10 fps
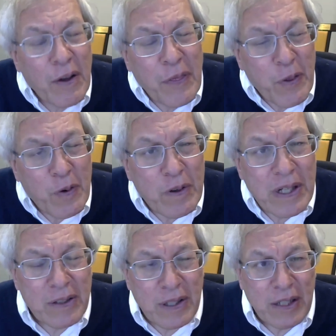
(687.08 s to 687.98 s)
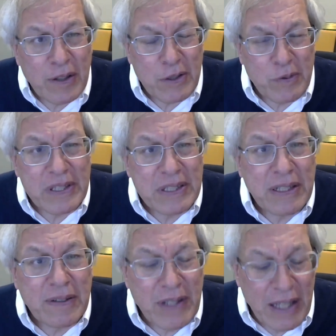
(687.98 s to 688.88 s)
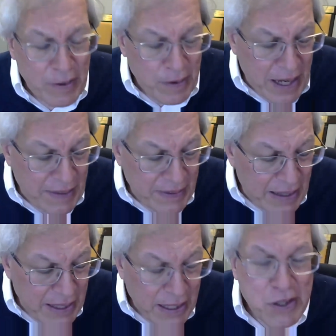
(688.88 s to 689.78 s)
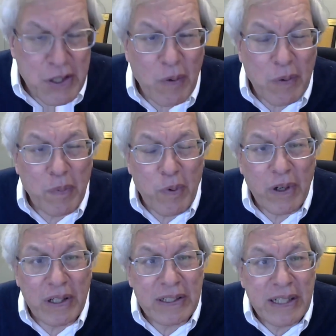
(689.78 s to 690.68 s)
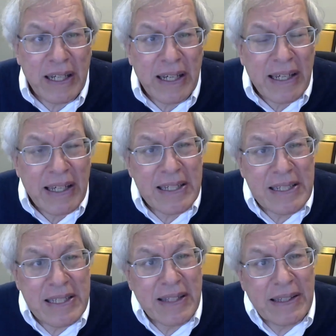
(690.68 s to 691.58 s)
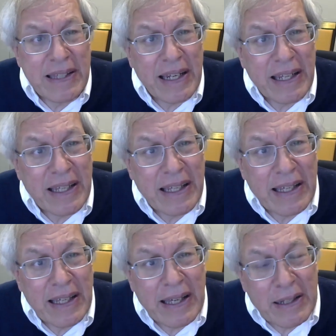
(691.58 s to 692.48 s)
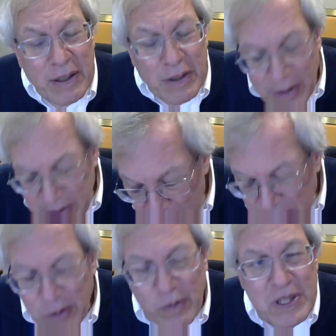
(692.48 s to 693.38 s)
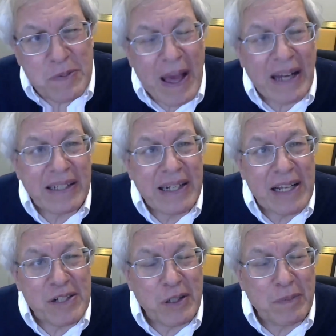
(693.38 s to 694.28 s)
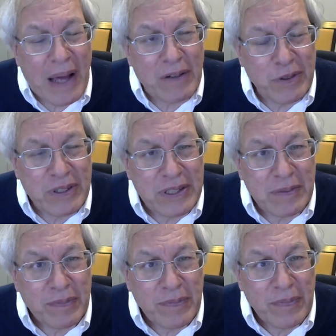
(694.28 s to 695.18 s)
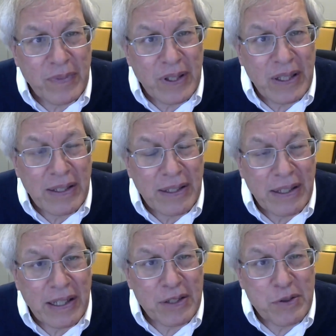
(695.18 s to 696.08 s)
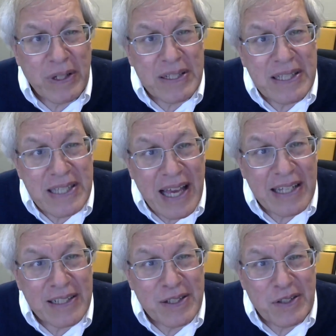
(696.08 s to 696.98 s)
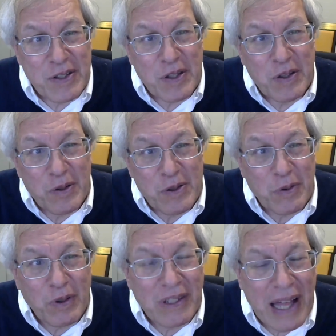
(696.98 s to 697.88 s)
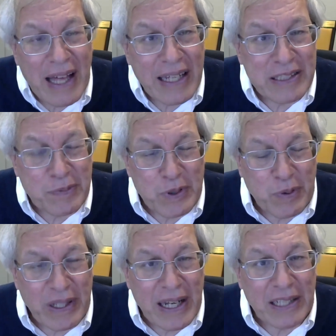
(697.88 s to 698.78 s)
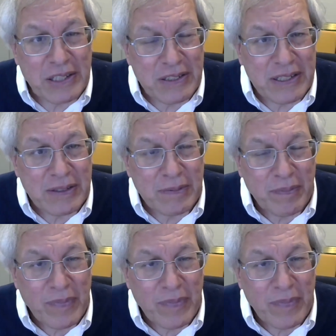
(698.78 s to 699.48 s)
A third characteristic of the internet that I think is so important is that it doesn't respect national boundaries. It transcends the usual lines between nations.